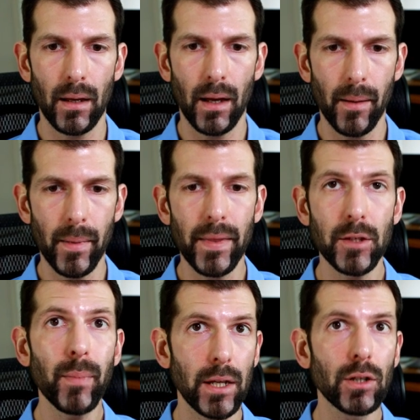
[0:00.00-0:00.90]
in
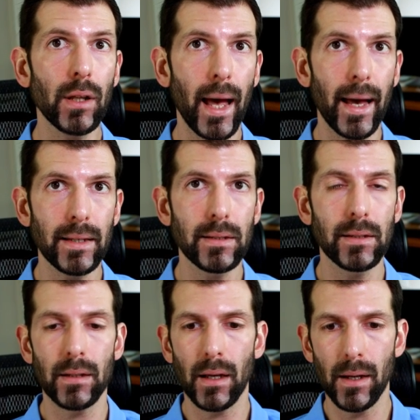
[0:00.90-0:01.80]
this page
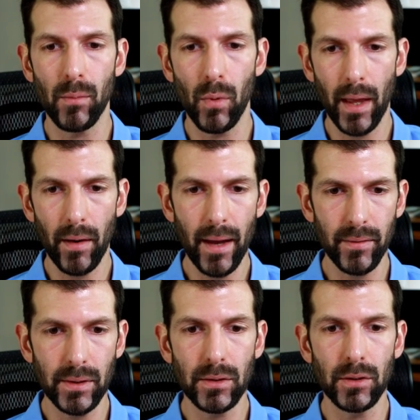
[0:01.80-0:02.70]
class, without
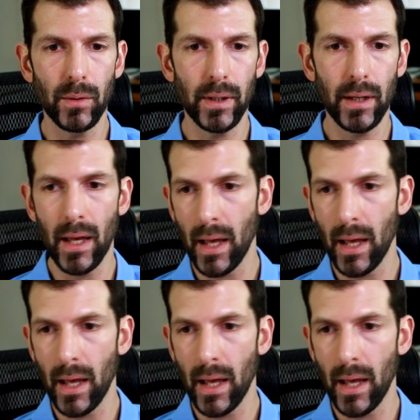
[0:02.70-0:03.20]
having to do it